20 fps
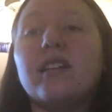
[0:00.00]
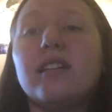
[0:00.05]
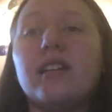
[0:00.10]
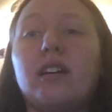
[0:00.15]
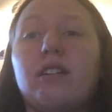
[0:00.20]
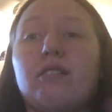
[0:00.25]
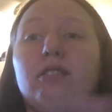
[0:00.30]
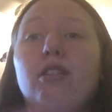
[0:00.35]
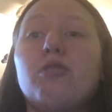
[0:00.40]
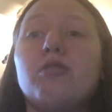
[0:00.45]
of
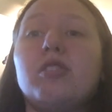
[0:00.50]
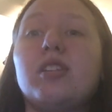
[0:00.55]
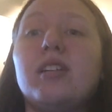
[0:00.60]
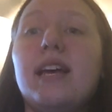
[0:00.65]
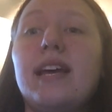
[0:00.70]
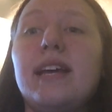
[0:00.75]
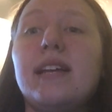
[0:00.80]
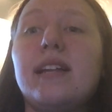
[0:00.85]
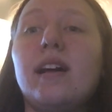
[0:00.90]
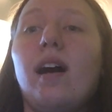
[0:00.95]
the
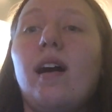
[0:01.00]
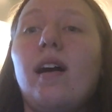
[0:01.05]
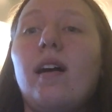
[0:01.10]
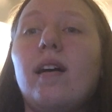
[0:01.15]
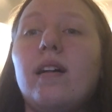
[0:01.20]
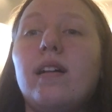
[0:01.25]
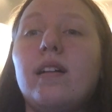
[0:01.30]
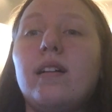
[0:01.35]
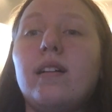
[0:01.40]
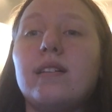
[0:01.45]
crocheted
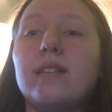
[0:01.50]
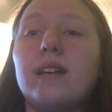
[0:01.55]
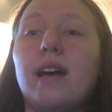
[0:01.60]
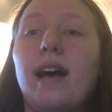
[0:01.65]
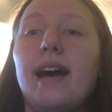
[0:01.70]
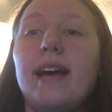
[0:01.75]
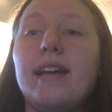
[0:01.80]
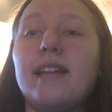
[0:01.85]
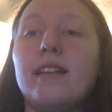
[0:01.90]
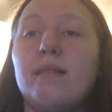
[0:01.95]
haul
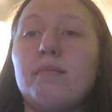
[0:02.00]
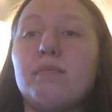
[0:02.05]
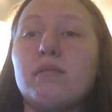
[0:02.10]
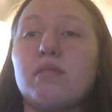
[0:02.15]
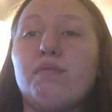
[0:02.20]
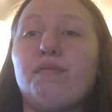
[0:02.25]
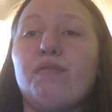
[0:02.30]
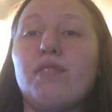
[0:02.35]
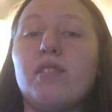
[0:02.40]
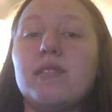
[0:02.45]

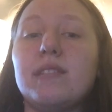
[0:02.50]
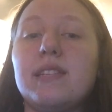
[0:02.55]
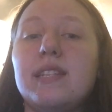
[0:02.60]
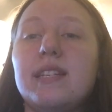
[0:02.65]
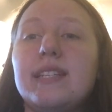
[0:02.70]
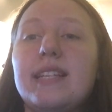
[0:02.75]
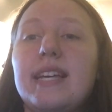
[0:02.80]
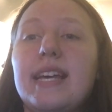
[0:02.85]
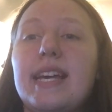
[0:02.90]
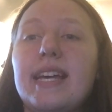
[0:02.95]
items for
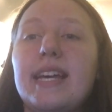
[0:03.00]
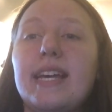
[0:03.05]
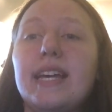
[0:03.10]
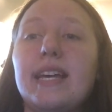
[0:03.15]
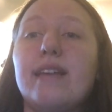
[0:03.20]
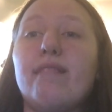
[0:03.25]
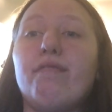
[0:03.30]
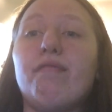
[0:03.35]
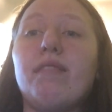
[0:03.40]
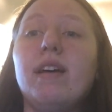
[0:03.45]

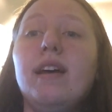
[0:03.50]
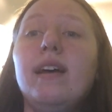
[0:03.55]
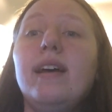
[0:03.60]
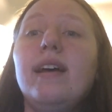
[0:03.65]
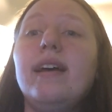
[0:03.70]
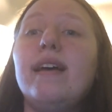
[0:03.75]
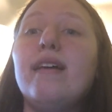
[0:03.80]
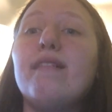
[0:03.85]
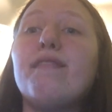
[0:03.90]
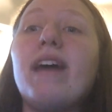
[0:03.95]
today.
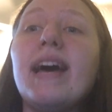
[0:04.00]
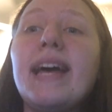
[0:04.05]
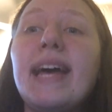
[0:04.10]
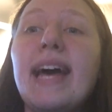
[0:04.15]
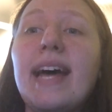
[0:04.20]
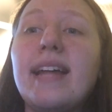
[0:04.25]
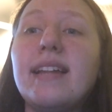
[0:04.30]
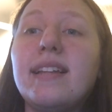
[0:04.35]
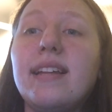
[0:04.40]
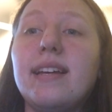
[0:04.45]
If I
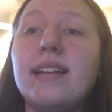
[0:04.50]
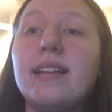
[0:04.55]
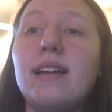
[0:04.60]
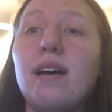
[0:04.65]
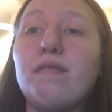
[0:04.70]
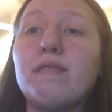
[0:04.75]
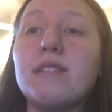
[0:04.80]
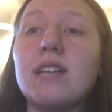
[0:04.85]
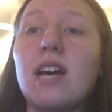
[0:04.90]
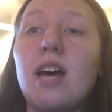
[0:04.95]
had
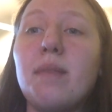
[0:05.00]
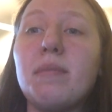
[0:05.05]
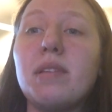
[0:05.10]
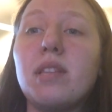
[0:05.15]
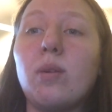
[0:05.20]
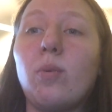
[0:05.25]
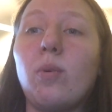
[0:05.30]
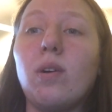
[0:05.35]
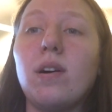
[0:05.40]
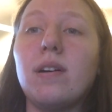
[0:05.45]
enough time
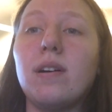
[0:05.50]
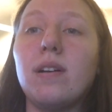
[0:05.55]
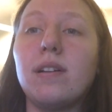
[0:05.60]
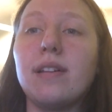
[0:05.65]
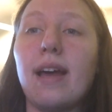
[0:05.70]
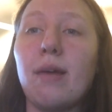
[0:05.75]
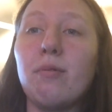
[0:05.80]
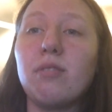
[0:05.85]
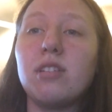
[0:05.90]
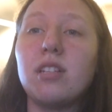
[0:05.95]
in the
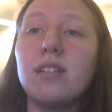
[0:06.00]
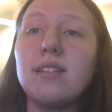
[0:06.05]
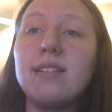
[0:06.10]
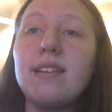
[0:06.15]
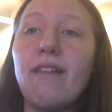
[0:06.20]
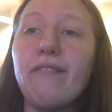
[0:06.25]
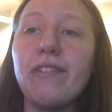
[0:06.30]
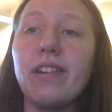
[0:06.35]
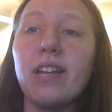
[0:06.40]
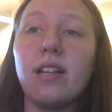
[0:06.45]
world, I would
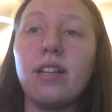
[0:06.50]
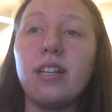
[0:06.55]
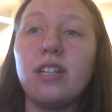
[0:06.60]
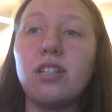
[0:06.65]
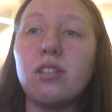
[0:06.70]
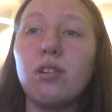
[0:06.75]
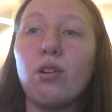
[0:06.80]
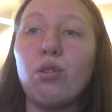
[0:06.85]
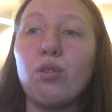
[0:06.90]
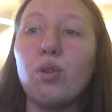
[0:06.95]
definitely
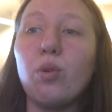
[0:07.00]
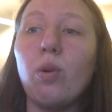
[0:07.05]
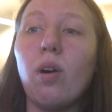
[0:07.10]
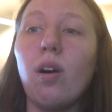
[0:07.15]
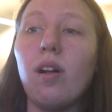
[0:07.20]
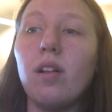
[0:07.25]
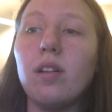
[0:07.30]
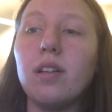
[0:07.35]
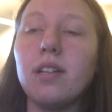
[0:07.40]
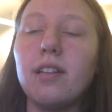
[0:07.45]
show you
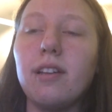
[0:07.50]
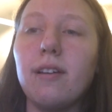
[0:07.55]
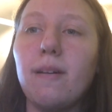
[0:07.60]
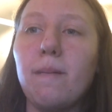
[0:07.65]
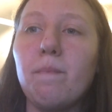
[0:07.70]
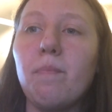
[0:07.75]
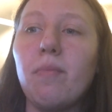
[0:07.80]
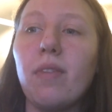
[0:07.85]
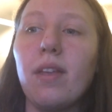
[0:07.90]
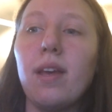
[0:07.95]
all of
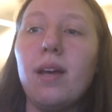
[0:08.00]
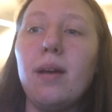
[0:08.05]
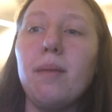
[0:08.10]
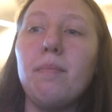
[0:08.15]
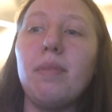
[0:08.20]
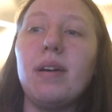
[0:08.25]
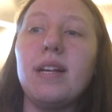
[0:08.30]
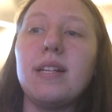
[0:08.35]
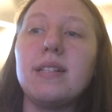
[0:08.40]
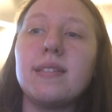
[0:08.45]
them.
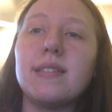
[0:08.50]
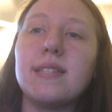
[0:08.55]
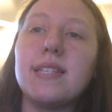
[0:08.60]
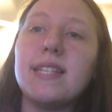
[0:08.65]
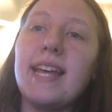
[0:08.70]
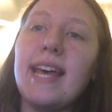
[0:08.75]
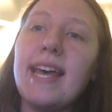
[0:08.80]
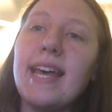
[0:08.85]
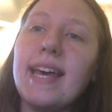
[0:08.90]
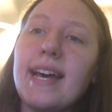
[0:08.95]
But
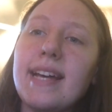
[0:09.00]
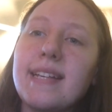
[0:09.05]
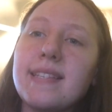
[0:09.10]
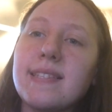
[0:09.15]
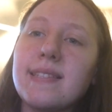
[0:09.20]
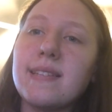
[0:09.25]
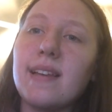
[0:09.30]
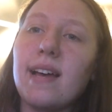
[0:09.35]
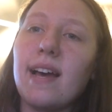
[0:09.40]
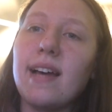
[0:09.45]
today I
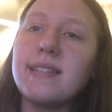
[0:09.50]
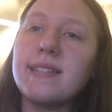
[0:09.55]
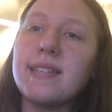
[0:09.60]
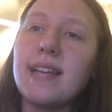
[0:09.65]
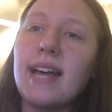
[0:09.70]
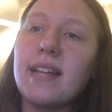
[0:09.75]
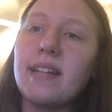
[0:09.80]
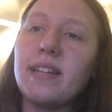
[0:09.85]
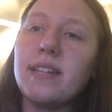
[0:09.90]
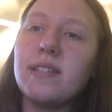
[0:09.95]

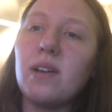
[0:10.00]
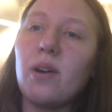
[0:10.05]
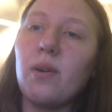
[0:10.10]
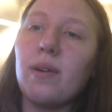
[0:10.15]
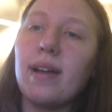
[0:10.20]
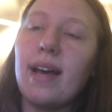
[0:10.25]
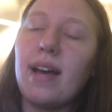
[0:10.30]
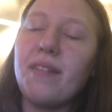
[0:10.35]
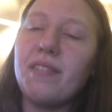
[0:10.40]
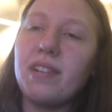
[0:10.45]
sadly
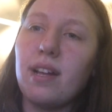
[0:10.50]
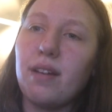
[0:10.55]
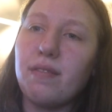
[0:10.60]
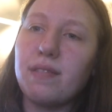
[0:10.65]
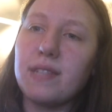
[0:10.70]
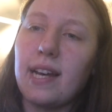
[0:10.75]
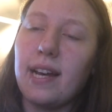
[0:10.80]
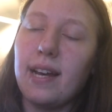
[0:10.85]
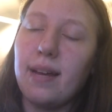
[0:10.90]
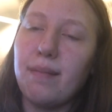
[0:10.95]
don't have enough
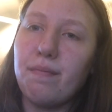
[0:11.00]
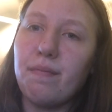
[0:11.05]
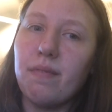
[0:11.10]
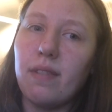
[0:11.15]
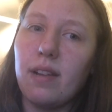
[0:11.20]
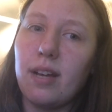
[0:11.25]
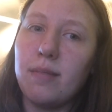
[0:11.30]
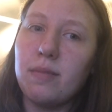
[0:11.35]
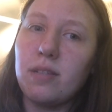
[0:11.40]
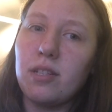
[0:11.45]
time
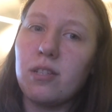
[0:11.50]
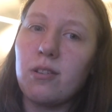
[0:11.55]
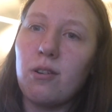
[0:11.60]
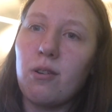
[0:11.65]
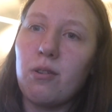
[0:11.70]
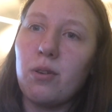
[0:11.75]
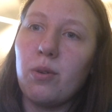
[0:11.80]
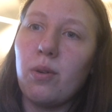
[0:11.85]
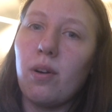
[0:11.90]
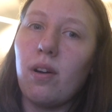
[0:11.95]
to
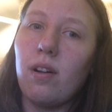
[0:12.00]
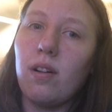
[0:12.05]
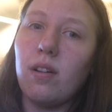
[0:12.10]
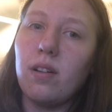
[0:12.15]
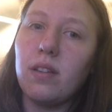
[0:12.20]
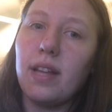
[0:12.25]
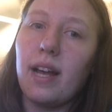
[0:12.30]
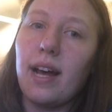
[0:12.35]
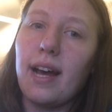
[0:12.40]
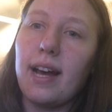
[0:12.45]
show you
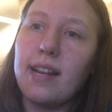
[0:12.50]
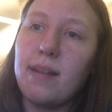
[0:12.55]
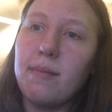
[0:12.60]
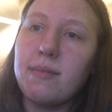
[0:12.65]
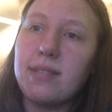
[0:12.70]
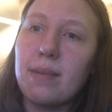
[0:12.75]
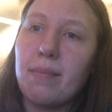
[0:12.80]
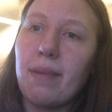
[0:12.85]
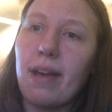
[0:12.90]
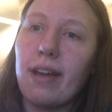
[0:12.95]
all the
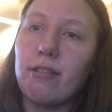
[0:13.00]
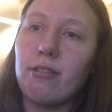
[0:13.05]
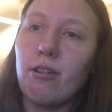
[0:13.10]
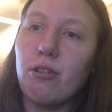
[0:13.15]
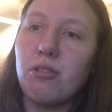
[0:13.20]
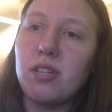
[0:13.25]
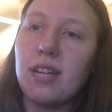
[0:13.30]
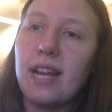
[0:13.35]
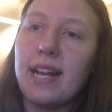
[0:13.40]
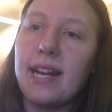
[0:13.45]
items in my
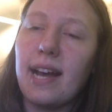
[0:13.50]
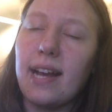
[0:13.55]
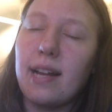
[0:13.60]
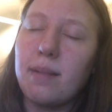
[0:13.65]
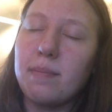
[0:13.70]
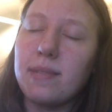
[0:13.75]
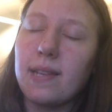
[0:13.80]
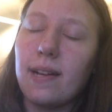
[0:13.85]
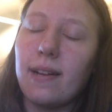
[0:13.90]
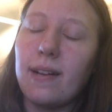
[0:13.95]
crocheted
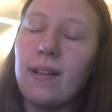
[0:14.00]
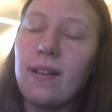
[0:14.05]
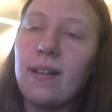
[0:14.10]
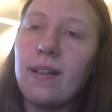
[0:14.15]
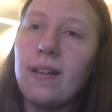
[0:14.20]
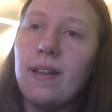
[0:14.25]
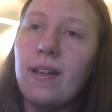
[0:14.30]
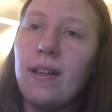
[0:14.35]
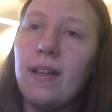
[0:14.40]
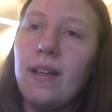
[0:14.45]
items haul.
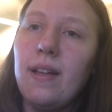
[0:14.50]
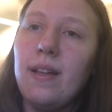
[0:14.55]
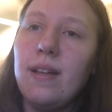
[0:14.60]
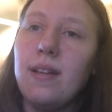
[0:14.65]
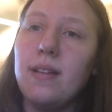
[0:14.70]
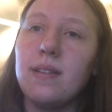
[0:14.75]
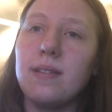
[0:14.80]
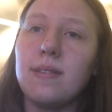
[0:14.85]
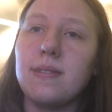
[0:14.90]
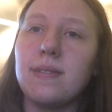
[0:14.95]

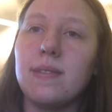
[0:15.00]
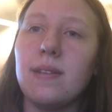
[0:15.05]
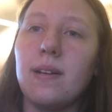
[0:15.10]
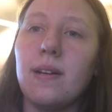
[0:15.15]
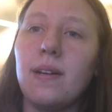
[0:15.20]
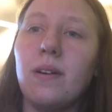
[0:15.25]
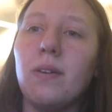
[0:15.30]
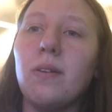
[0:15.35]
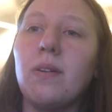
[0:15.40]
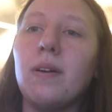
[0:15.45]

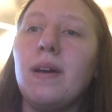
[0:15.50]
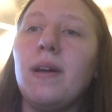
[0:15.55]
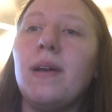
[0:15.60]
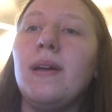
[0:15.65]
So